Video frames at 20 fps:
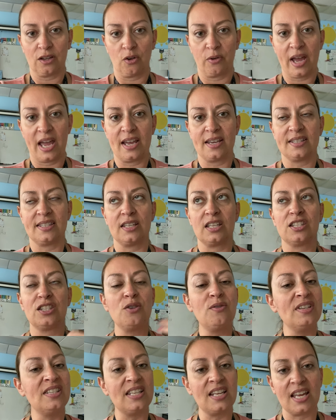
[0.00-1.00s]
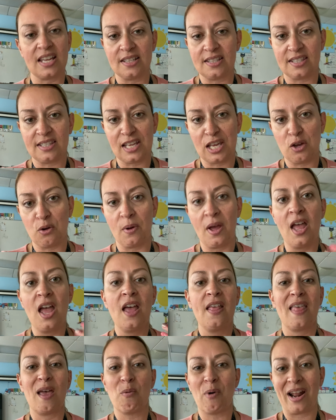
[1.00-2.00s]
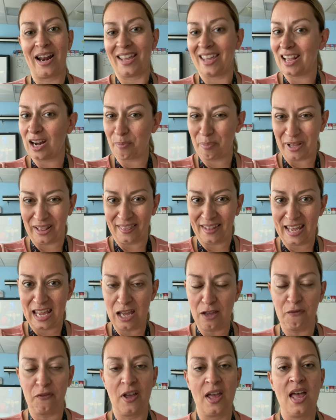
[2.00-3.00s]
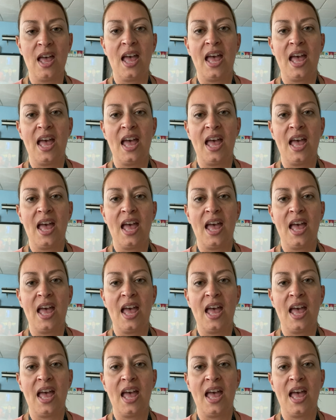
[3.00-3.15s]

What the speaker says: Okay, because as soon as the kids see you, they want to get up and leave.